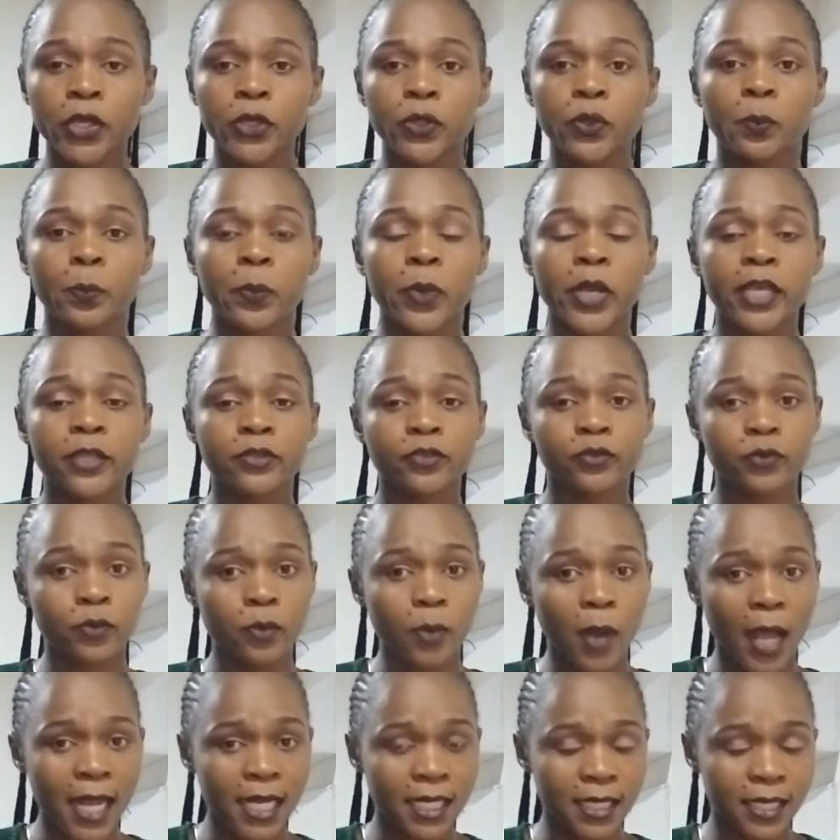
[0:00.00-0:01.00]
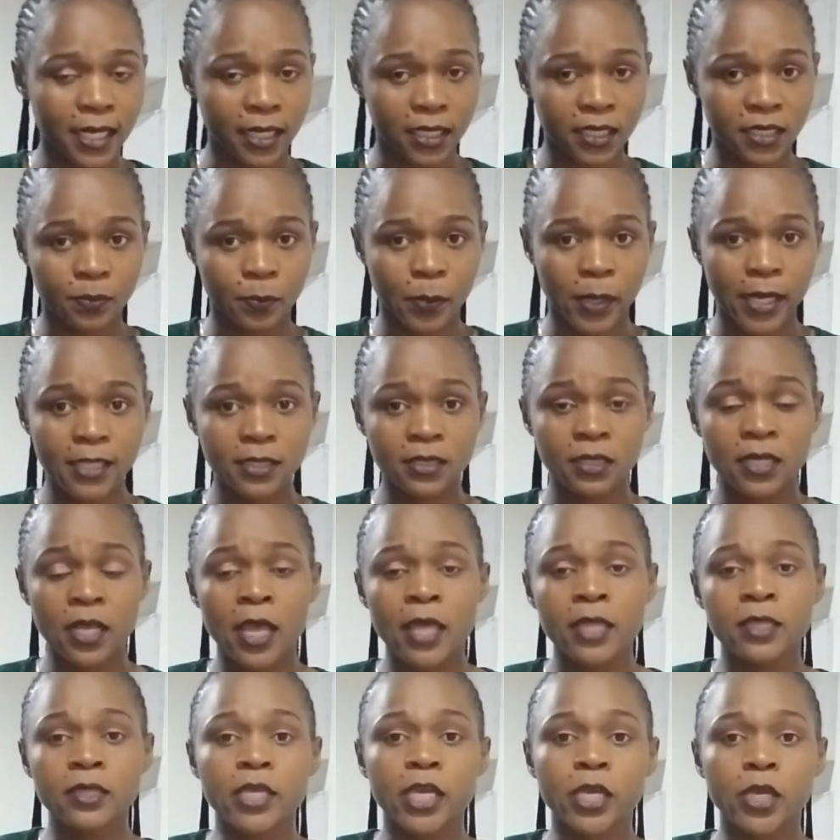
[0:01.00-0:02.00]
You pay through AliExpress.
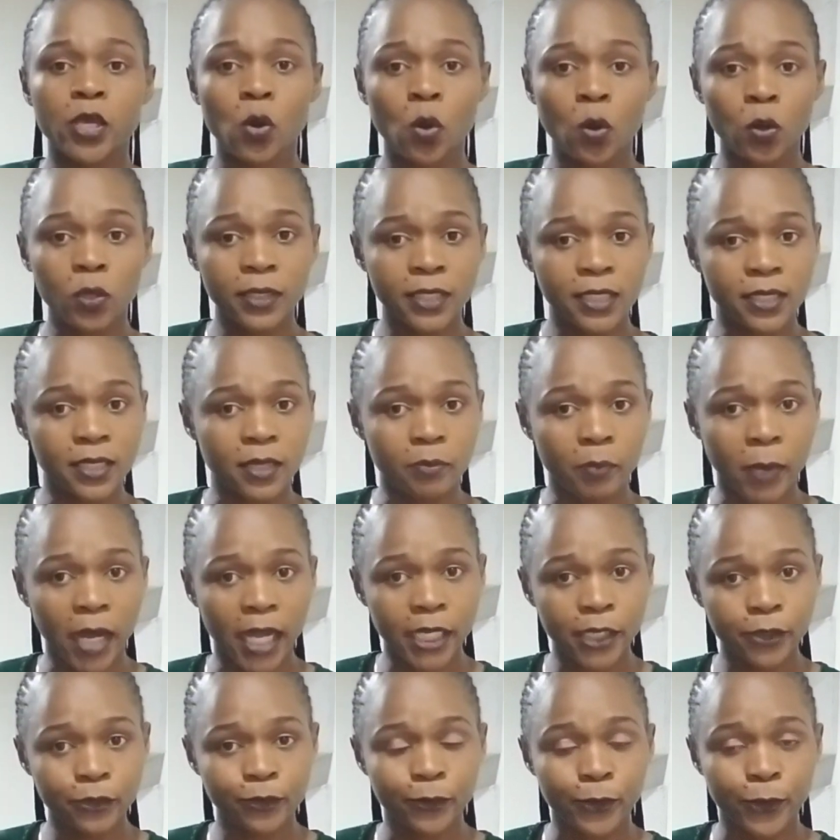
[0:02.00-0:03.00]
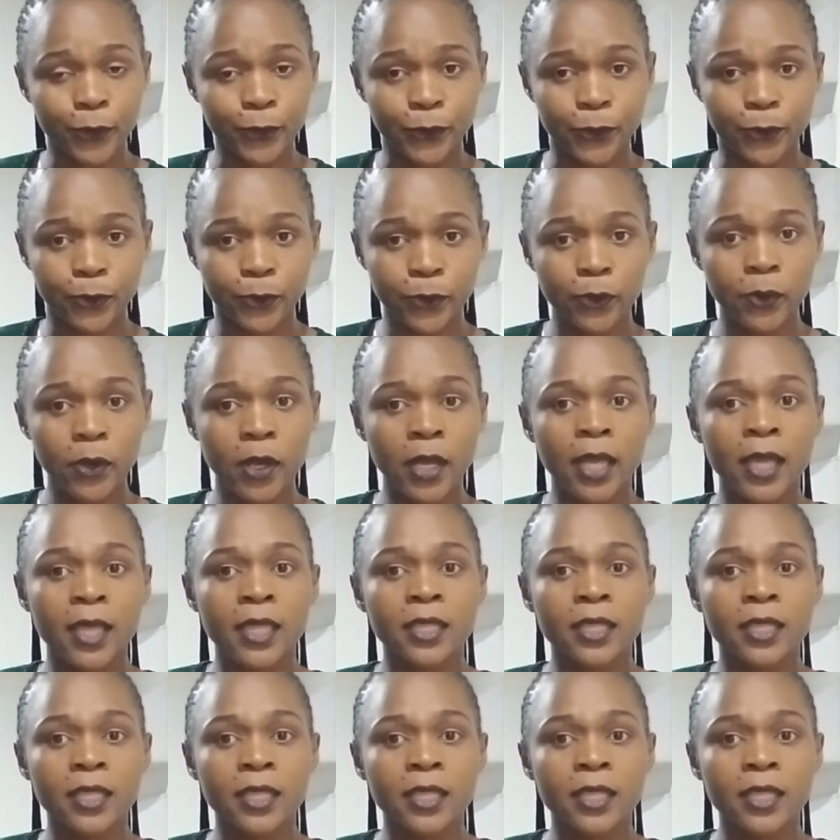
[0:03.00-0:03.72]
They hold the money for you.